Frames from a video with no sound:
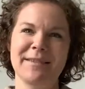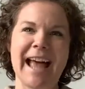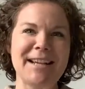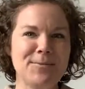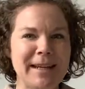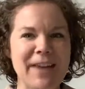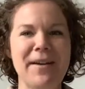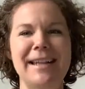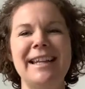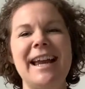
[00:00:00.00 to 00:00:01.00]
Last week I
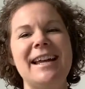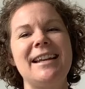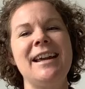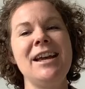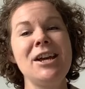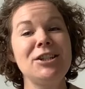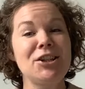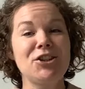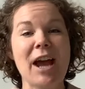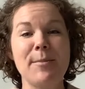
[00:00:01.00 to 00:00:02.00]
finally got to
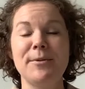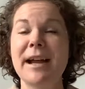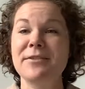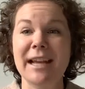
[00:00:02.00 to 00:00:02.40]
shop around